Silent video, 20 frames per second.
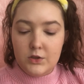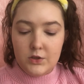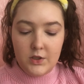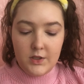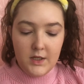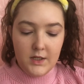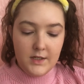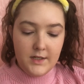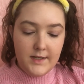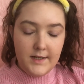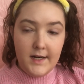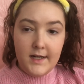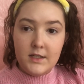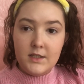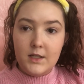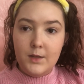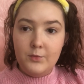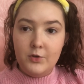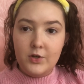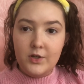So then
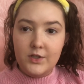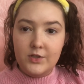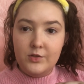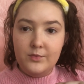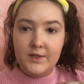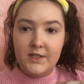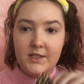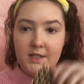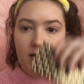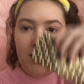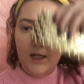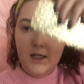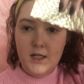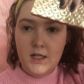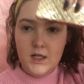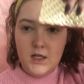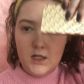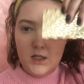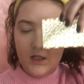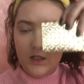next I'm going to be
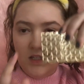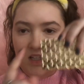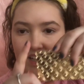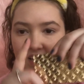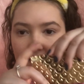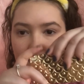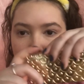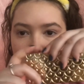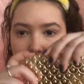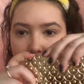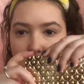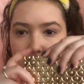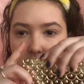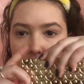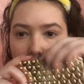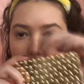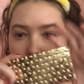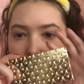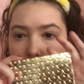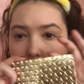taking
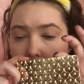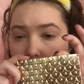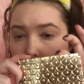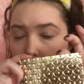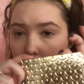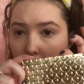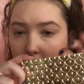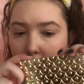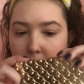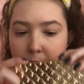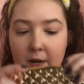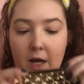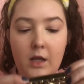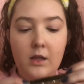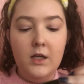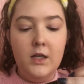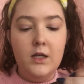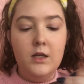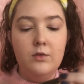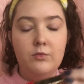this Estee Lauder
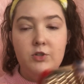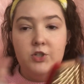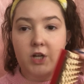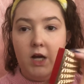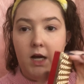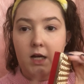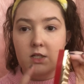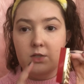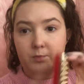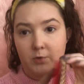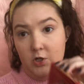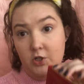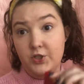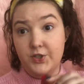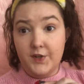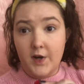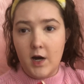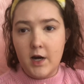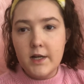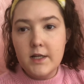palette, which has
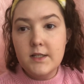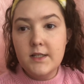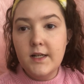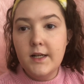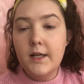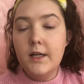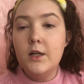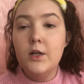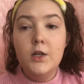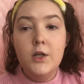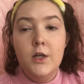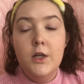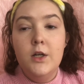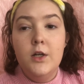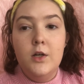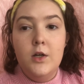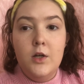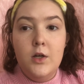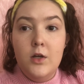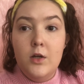Rose Goddess in it,
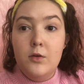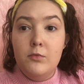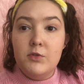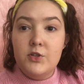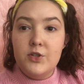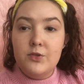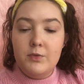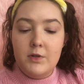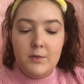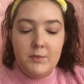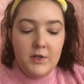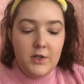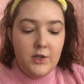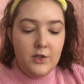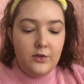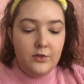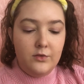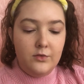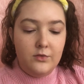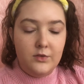which is what I'm going
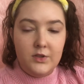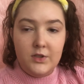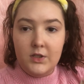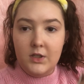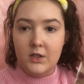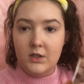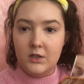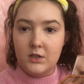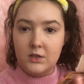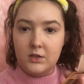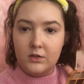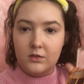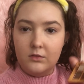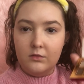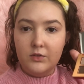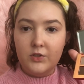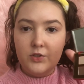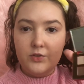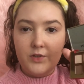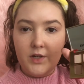to use,
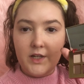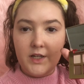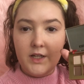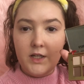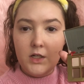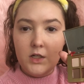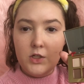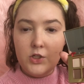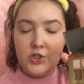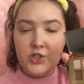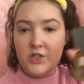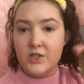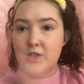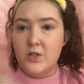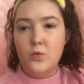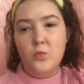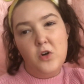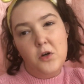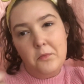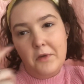which is right here, just
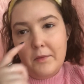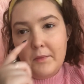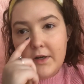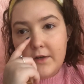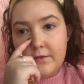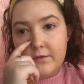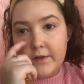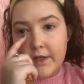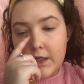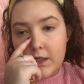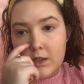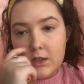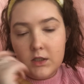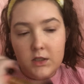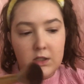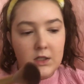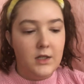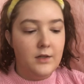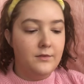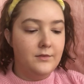to warm up my
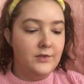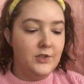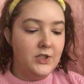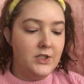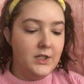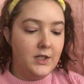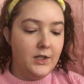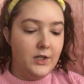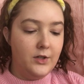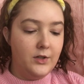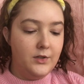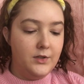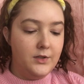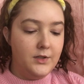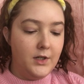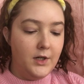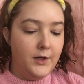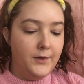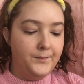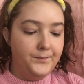face, just a little.
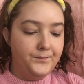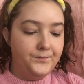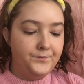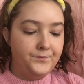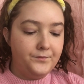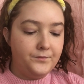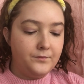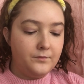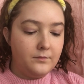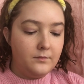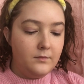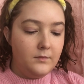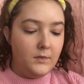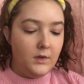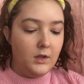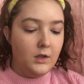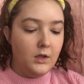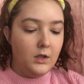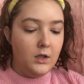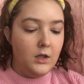So
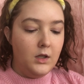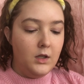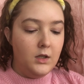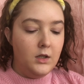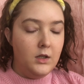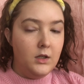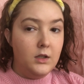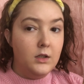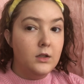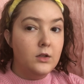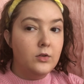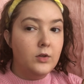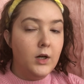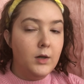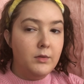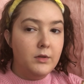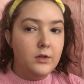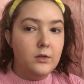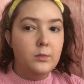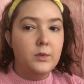let's
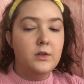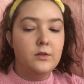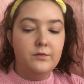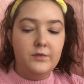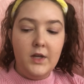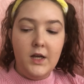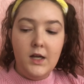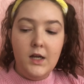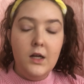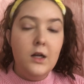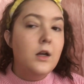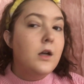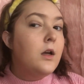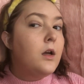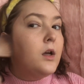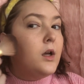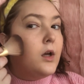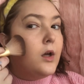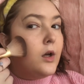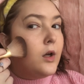grab a little bit of that,
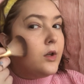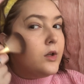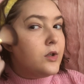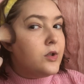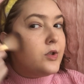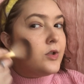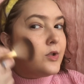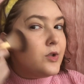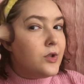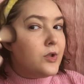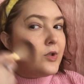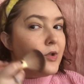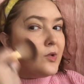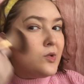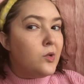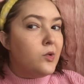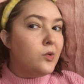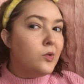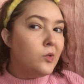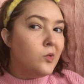and this is just
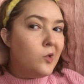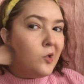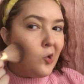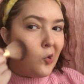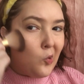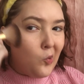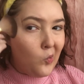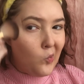to